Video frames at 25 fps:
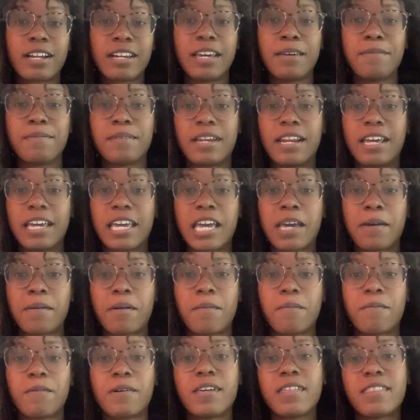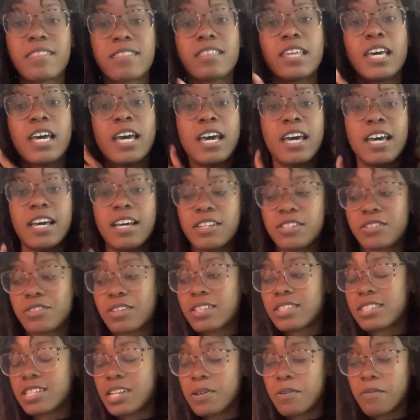name that I came up with. So
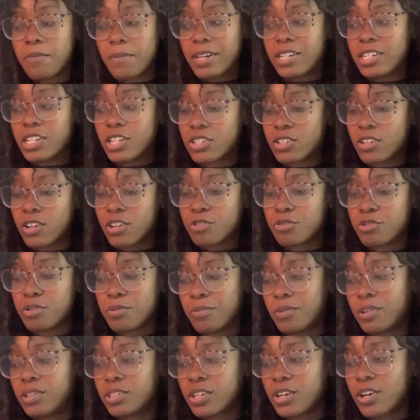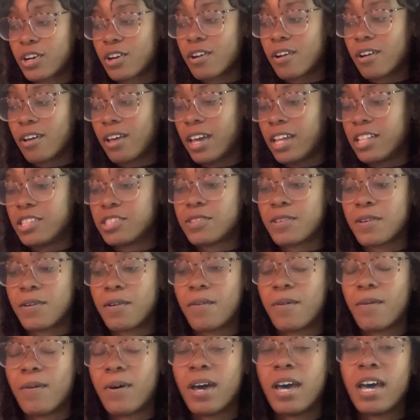that's the name of my TikTok, Dreamworld Girl. And
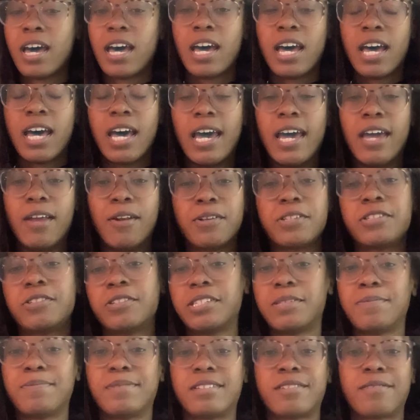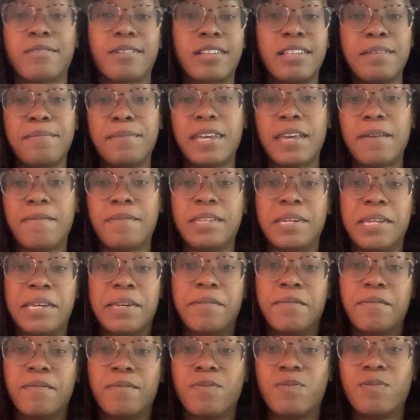so it also just quickly became the
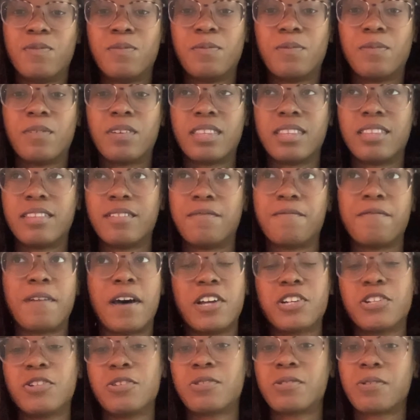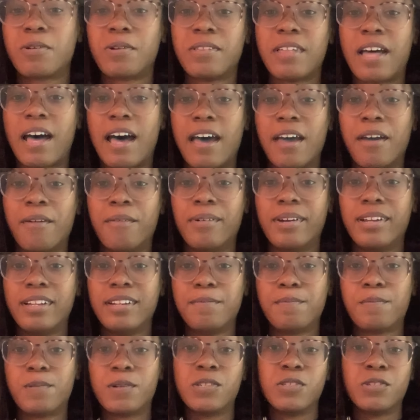name of the fashion store that I would
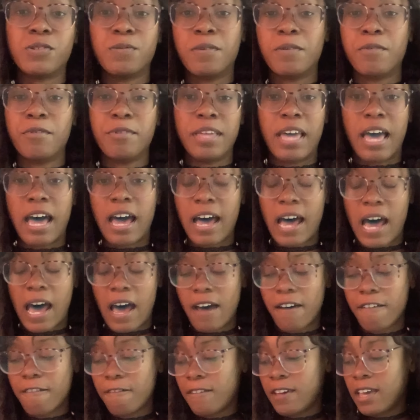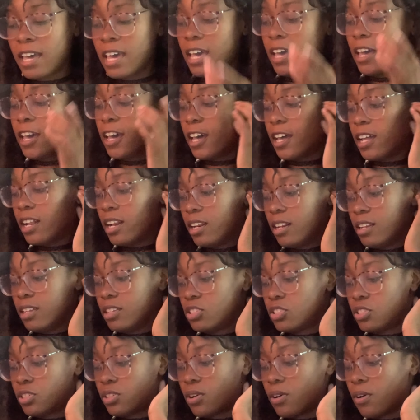presumably have.
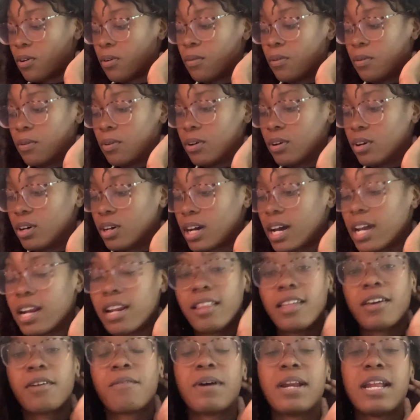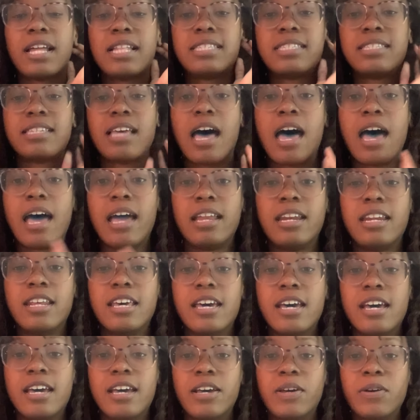And so kind of like what it said,
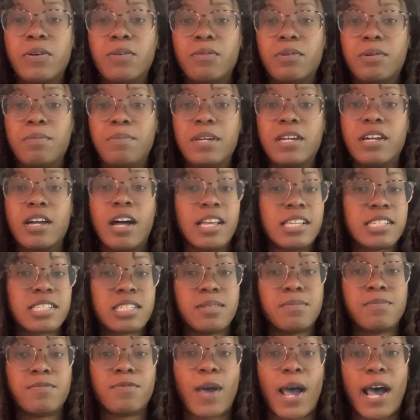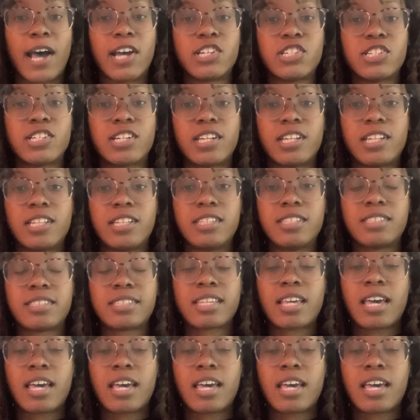it would be custom fashions,